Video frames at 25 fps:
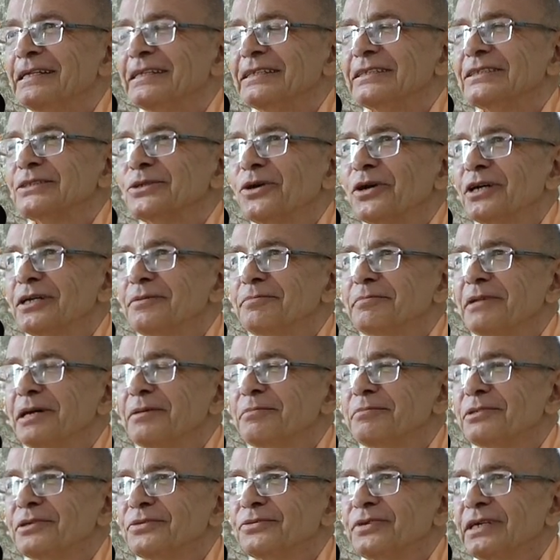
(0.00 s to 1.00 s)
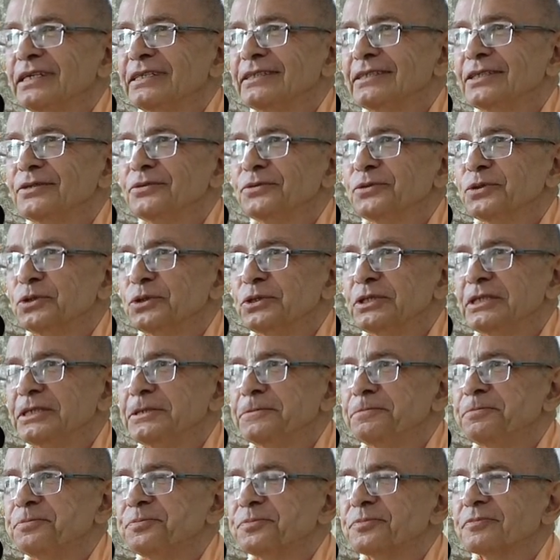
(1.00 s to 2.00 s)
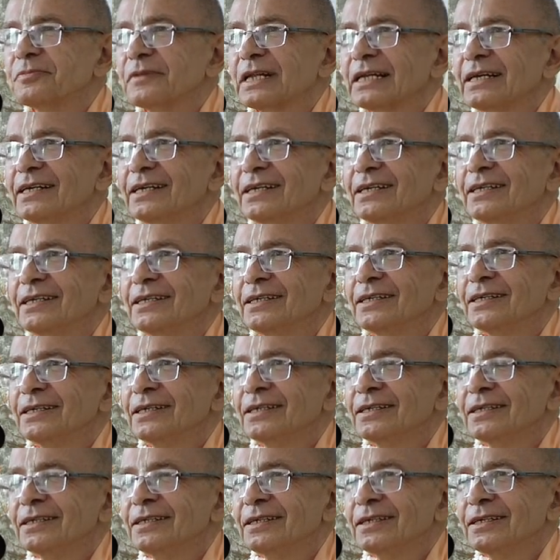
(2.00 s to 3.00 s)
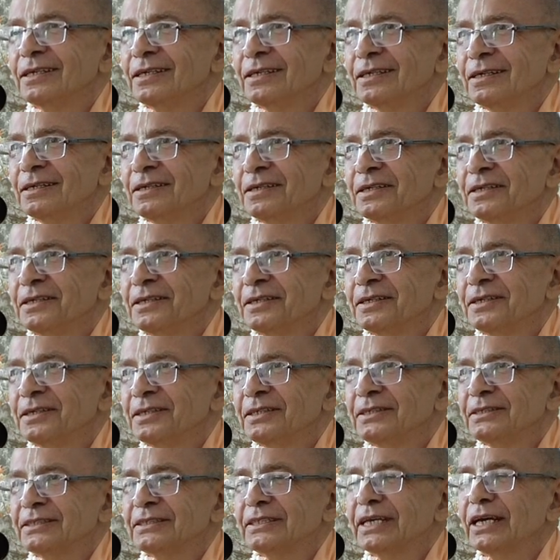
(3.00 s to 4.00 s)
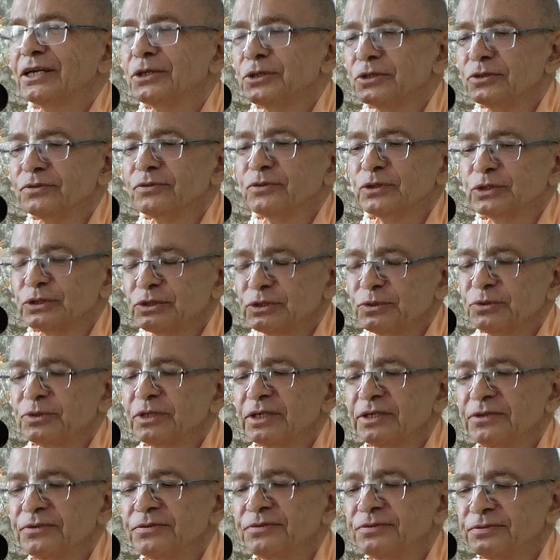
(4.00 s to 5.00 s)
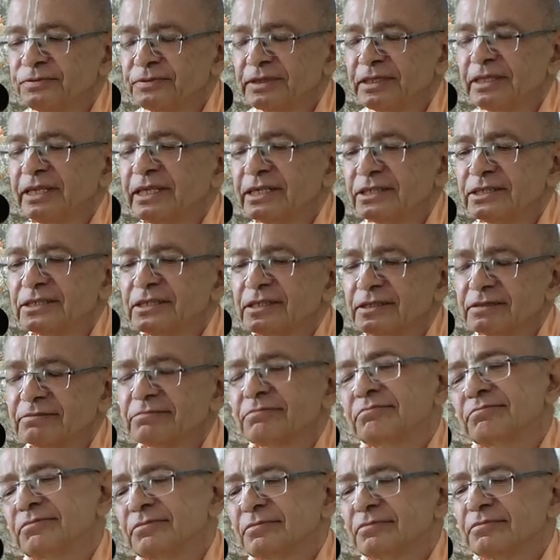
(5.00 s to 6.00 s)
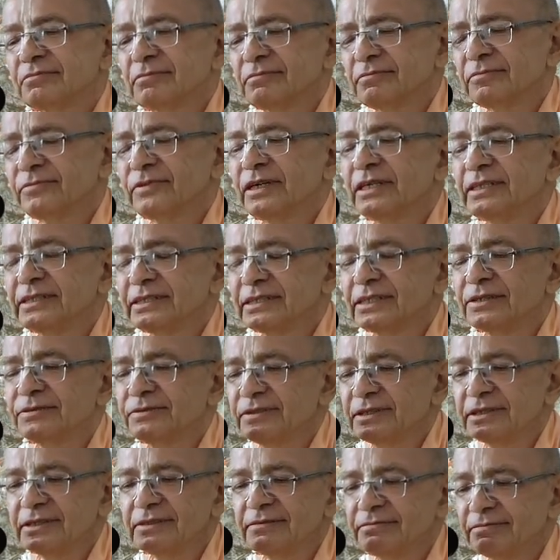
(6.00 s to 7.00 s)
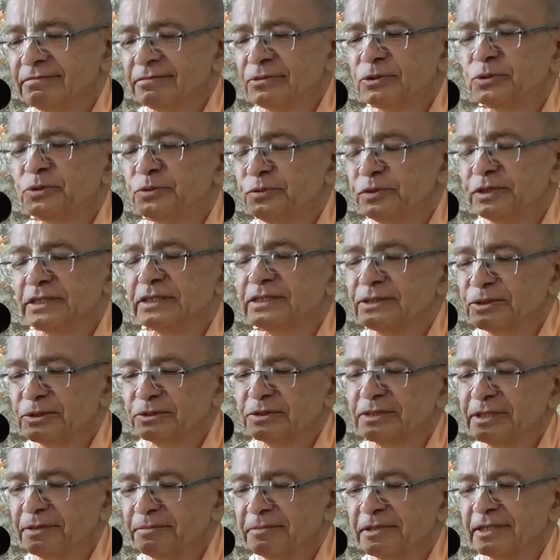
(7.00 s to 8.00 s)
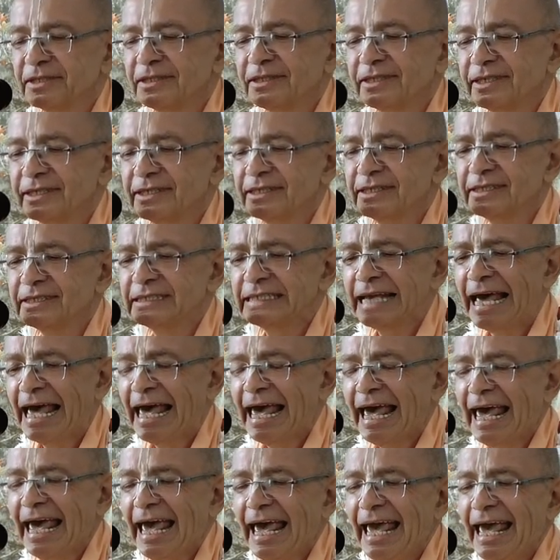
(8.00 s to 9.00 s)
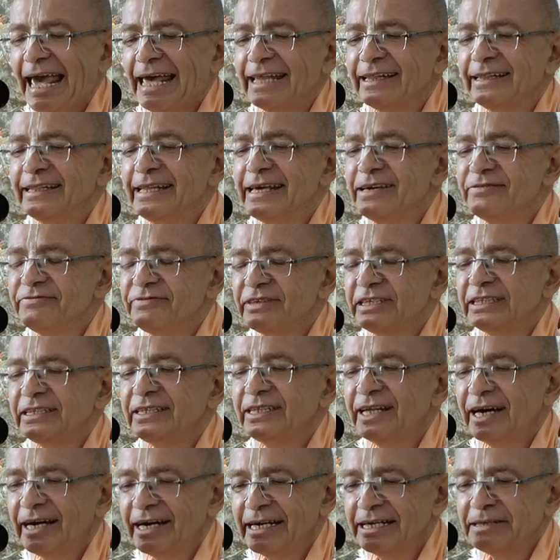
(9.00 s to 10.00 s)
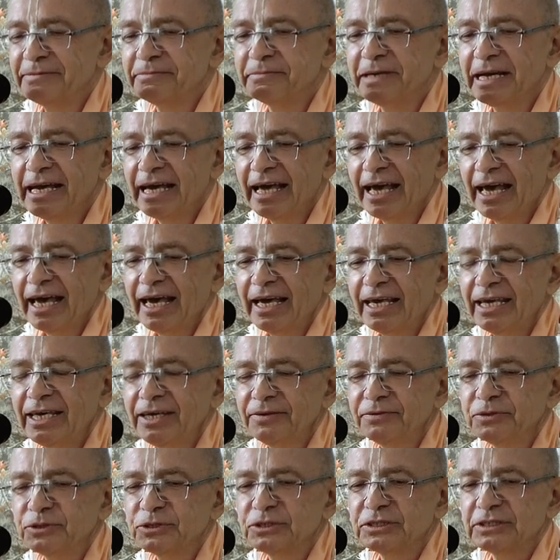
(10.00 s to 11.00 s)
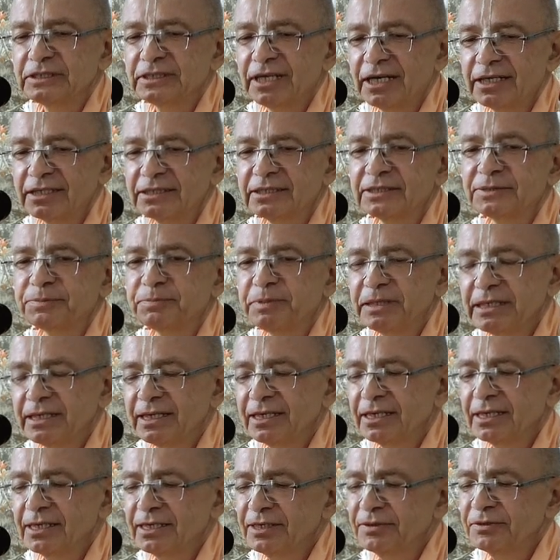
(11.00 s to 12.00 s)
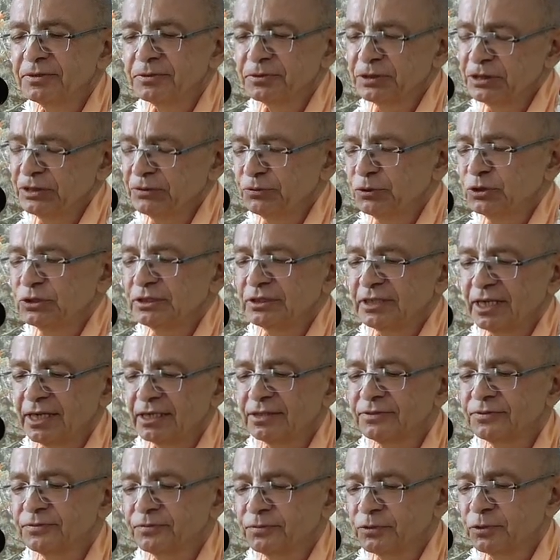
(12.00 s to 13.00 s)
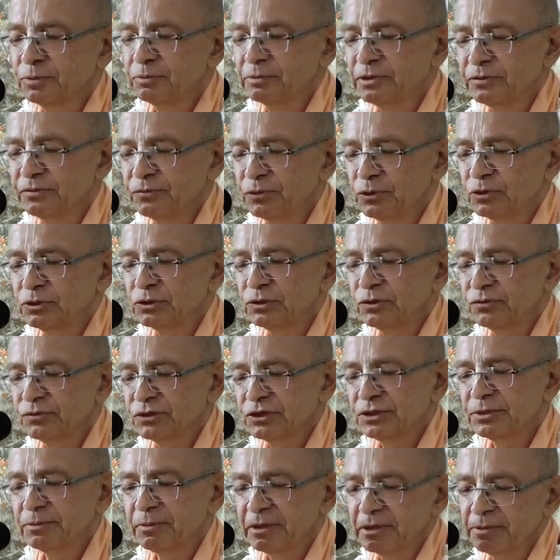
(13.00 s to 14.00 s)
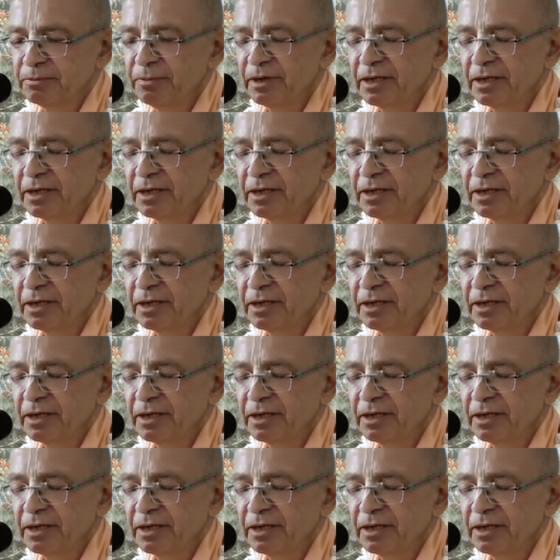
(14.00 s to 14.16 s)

So I remember one devotee, uh, his schedule was to give a lecture once every two weeks or something like this. And every time he would start speaking, he, he would start from the verse of Srimad